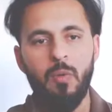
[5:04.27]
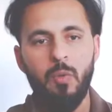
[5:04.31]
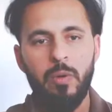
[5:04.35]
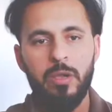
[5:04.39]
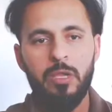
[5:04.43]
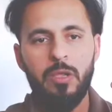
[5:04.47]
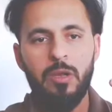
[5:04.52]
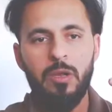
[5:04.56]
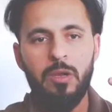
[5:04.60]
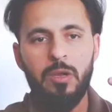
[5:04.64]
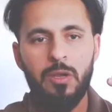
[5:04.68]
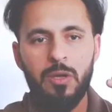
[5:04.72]
When
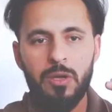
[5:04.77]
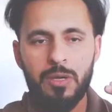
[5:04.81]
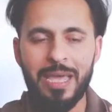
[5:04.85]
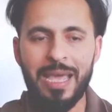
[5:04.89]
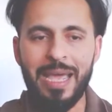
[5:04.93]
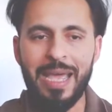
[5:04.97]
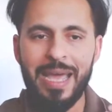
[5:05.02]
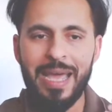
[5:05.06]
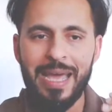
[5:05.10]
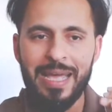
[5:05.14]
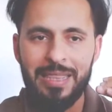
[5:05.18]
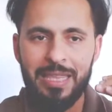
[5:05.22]
you look
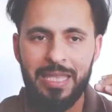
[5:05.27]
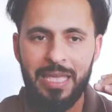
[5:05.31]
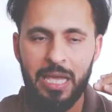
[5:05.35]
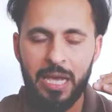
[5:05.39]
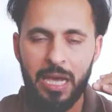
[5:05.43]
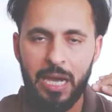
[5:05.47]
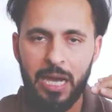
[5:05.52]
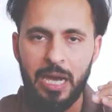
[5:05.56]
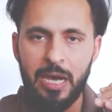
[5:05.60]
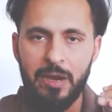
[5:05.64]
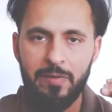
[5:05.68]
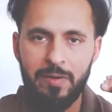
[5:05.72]
at the
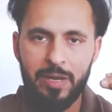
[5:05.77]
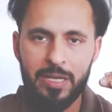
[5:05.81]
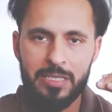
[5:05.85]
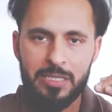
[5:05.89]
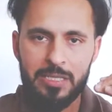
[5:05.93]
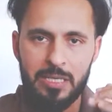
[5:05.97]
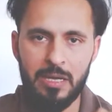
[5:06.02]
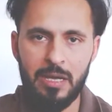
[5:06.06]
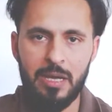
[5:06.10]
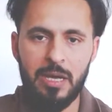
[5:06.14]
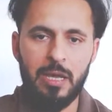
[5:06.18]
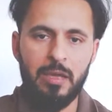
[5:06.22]

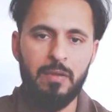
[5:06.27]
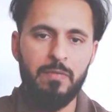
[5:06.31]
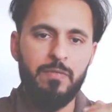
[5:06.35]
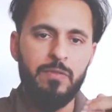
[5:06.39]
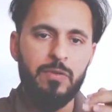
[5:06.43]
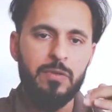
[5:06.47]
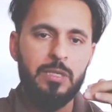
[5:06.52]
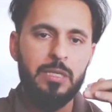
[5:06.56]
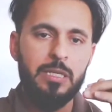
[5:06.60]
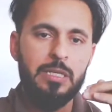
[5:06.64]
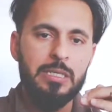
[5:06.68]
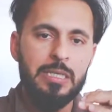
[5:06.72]
RSI
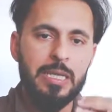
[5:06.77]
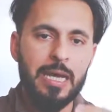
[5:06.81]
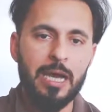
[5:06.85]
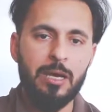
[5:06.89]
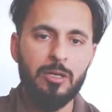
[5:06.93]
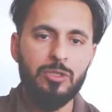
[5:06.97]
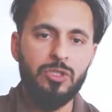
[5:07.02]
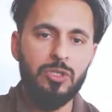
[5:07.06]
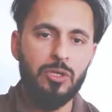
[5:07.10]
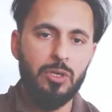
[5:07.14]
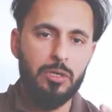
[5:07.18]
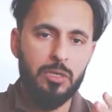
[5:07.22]
for the
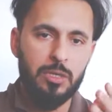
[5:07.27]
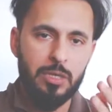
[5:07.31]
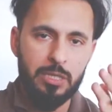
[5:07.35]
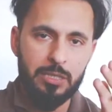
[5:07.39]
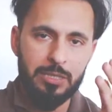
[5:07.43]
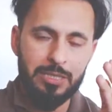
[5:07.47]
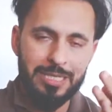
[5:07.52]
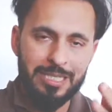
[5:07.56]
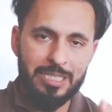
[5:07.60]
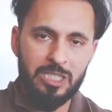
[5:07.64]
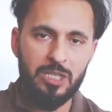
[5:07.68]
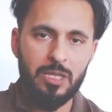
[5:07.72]
Dow Jones, the
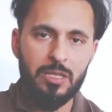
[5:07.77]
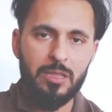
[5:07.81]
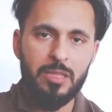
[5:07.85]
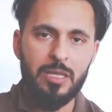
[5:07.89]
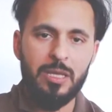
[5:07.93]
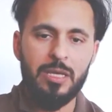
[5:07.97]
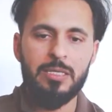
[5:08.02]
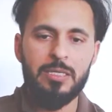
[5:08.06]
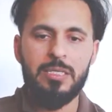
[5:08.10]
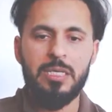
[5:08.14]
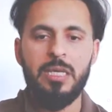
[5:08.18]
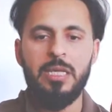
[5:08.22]

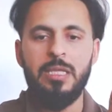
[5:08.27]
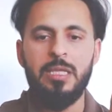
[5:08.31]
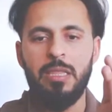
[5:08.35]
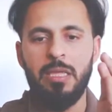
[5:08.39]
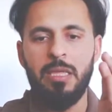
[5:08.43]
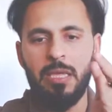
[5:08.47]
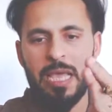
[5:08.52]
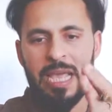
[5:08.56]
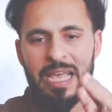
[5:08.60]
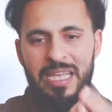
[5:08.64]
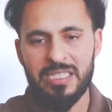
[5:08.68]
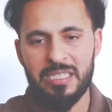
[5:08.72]
DJ30,
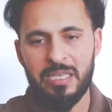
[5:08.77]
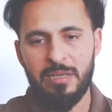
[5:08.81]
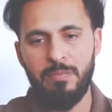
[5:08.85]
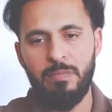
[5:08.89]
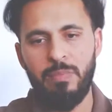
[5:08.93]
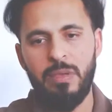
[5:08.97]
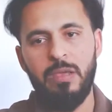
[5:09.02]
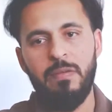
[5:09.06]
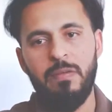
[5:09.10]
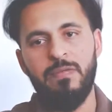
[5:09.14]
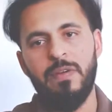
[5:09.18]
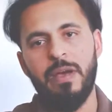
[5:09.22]
the
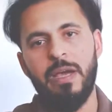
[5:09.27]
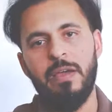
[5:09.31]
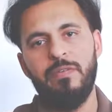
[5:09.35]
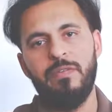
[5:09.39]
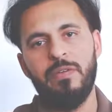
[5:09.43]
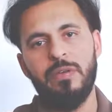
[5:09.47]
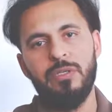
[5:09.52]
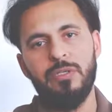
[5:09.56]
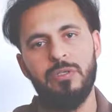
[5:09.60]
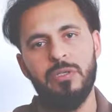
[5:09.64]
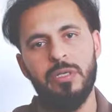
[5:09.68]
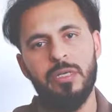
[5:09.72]
S&P
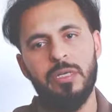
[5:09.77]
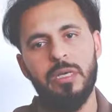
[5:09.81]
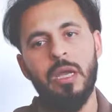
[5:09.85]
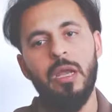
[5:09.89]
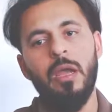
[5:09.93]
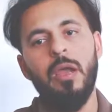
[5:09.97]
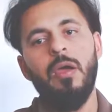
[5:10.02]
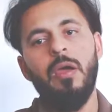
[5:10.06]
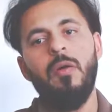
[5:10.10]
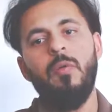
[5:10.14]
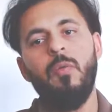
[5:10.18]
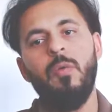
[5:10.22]
500,
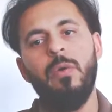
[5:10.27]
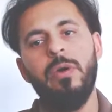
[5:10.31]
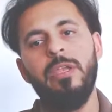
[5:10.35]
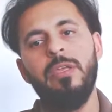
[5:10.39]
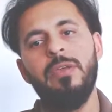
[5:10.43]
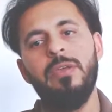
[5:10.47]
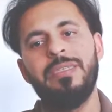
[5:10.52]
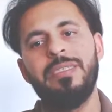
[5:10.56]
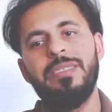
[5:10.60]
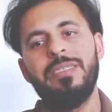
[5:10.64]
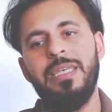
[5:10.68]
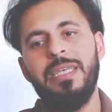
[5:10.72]
what
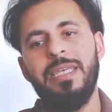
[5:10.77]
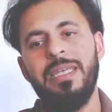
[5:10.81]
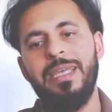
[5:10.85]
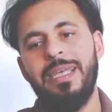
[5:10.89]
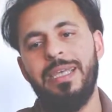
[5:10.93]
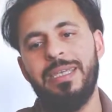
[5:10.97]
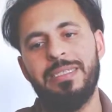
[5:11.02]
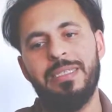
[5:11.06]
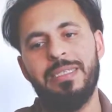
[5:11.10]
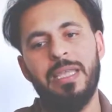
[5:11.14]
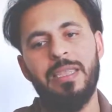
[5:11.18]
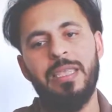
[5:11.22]
you see
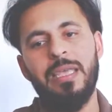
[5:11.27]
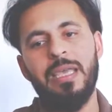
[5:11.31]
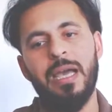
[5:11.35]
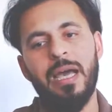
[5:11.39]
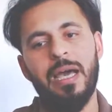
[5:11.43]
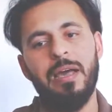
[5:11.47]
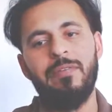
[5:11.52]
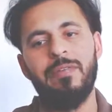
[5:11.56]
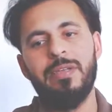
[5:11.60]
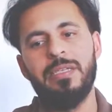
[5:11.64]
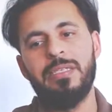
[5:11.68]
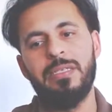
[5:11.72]
is that the
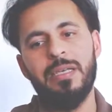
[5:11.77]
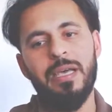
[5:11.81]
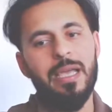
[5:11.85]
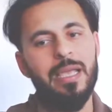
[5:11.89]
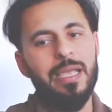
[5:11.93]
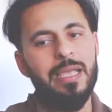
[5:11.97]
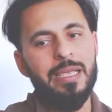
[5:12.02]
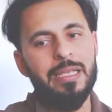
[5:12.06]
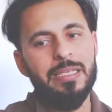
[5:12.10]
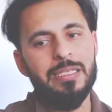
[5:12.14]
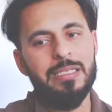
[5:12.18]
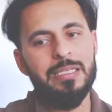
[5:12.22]

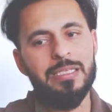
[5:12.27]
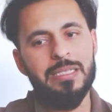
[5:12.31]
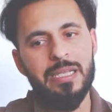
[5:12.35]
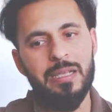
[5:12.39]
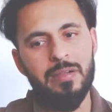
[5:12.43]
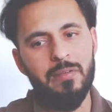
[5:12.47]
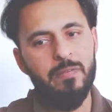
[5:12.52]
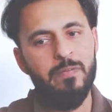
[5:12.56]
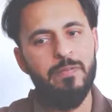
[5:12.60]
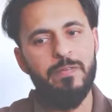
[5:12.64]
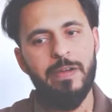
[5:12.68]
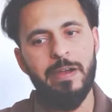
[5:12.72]
RSI is
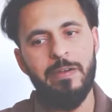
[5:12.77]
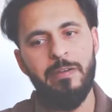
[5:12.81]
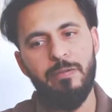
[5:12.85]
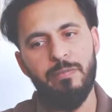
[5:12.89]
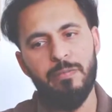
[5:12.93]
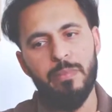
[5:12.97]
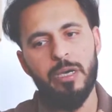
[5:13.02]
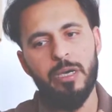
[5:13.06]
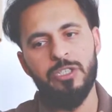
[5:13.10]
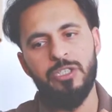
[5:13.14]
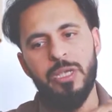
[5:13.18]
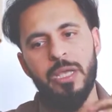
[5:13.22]
still very
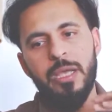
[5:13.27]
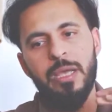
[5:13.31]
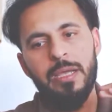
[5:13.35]
much